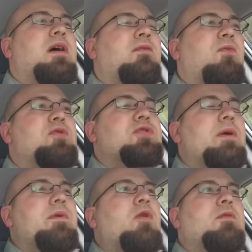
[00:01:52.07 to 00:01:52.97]

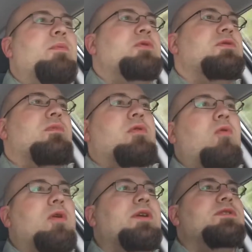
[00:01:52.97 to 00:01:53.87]
Unfortunately, I'm the only person
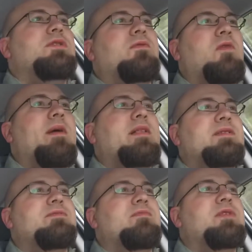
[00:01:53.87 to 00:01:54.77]
recording, so the format
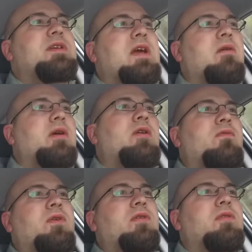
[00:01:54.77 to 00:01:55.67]
doesn't really carry
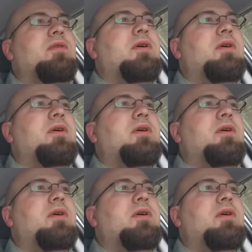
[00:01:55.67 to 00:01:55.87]
over.